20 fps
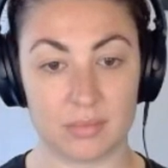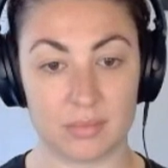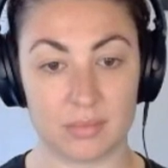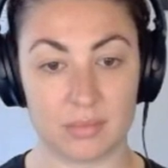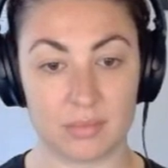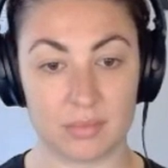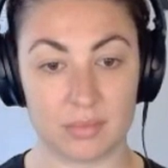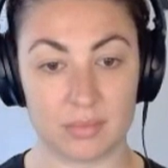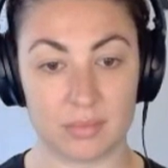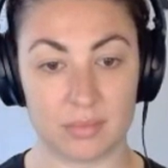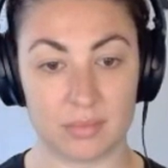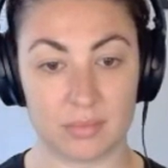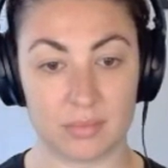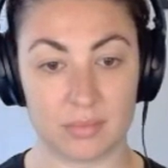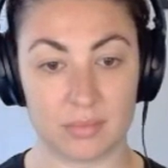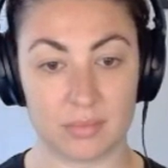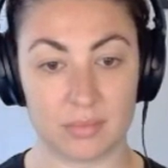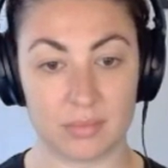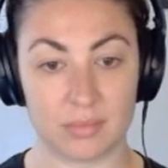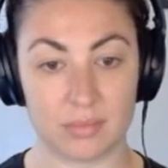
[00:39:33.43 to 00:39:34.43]

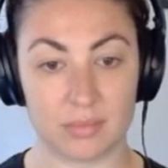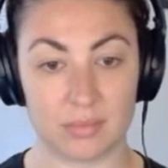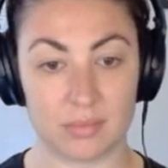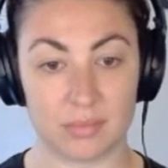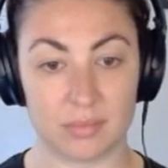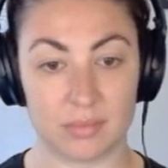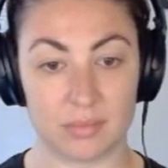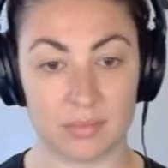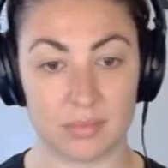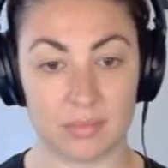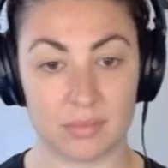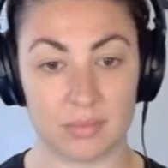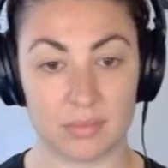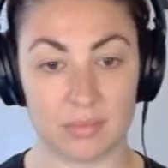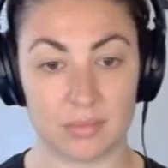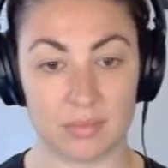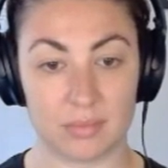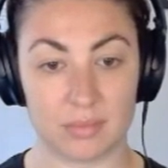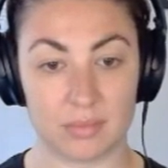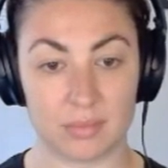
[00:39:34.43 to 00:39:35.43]

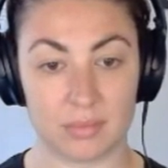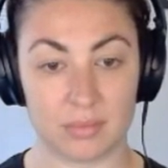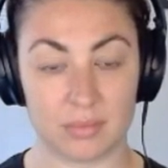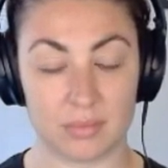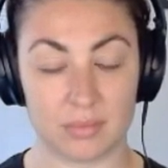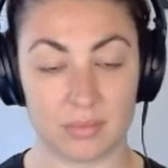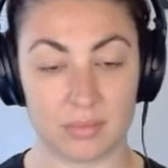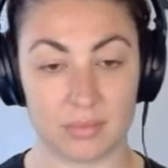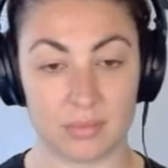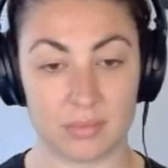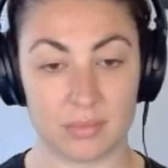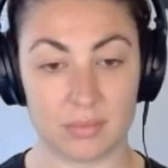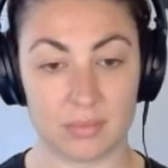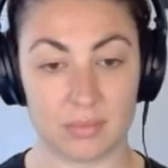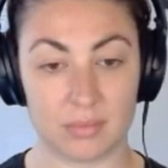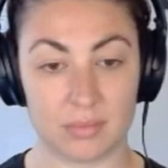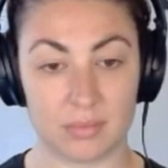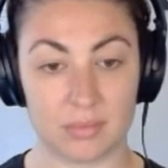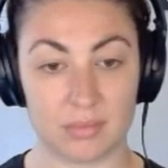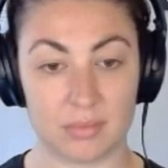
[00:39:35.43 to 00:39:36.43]

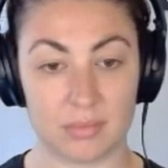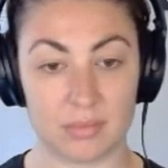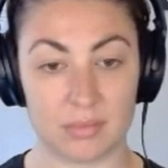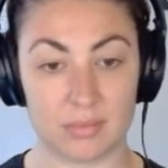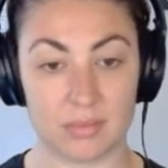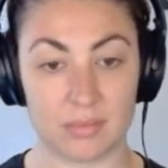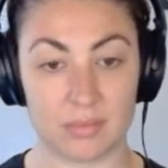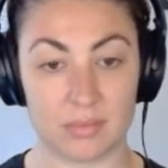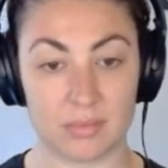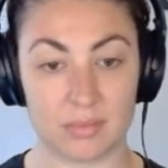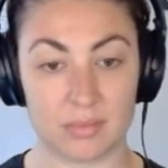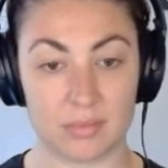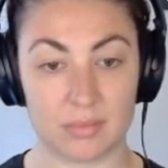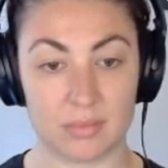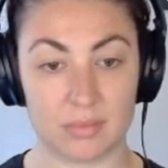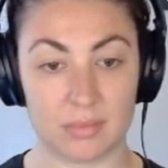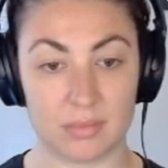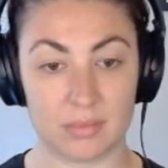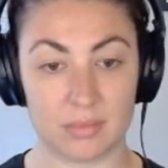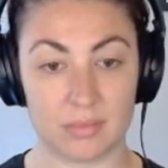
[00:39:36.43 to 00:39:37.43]

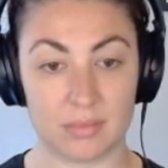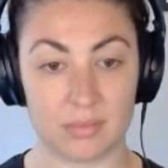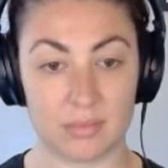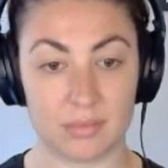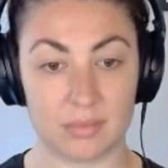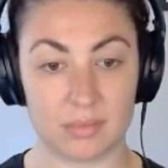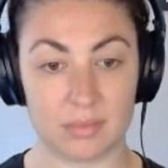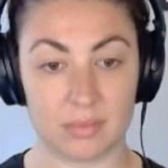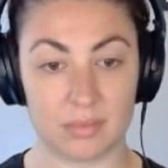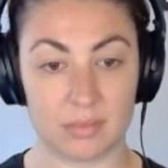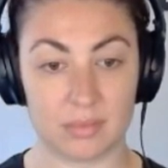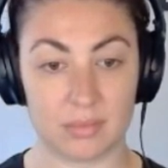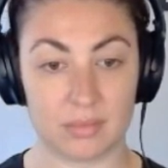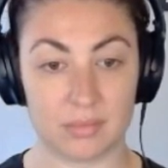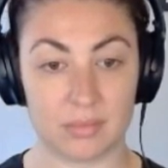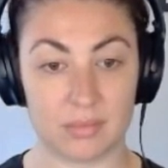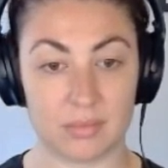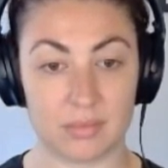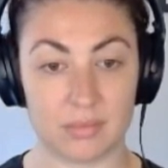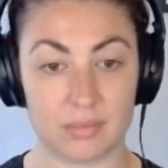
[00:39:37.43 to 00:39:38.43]

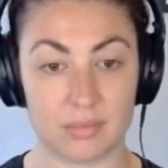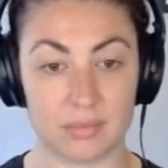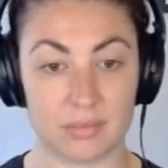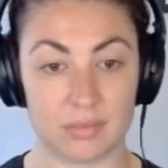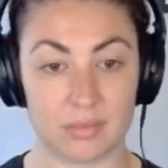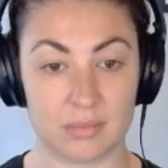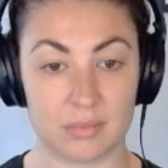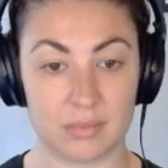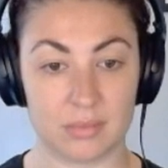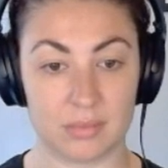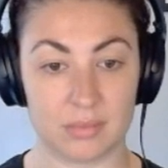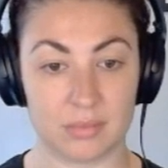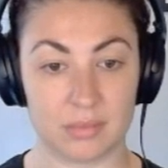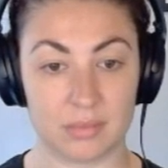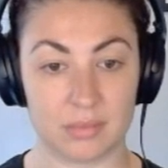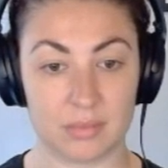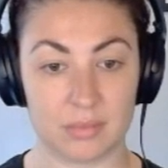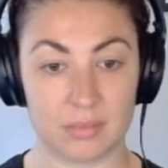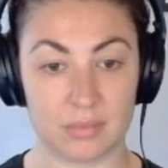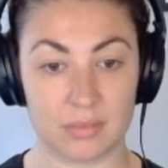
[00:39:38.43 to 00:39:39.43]

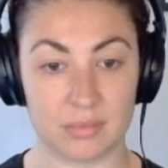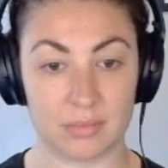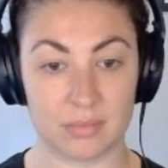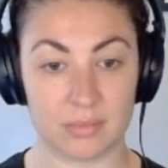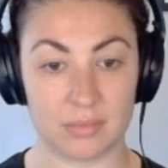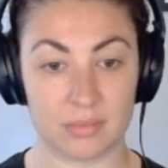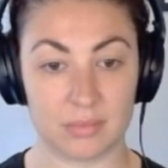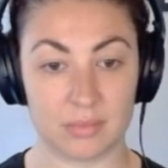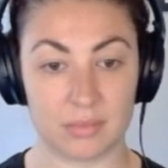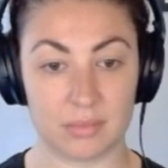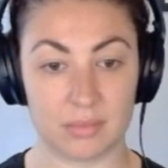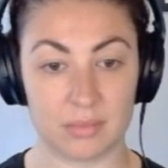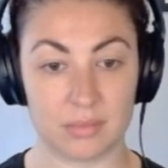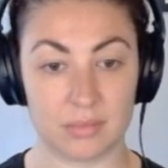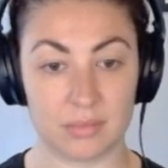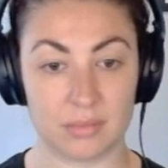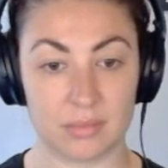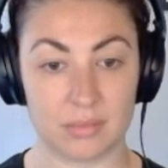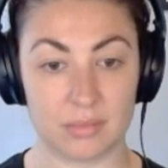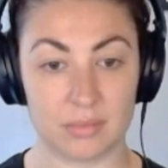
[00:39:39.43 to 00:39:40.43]

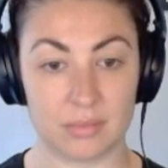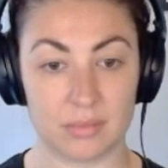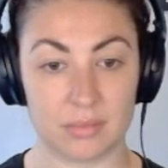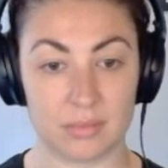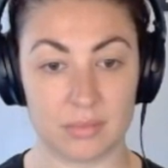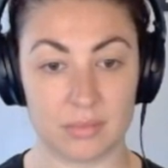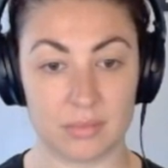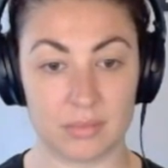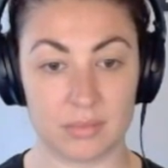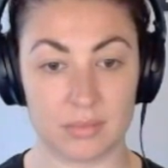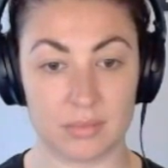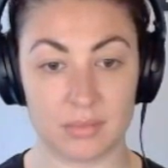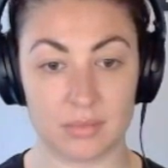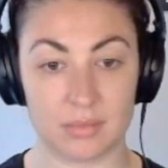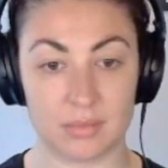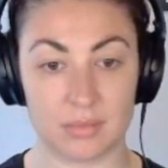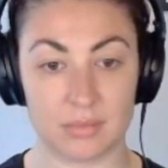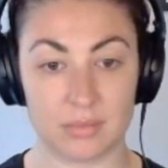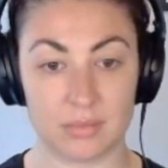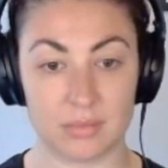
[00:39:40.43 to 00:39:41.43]
No words are spoken by the person on screen.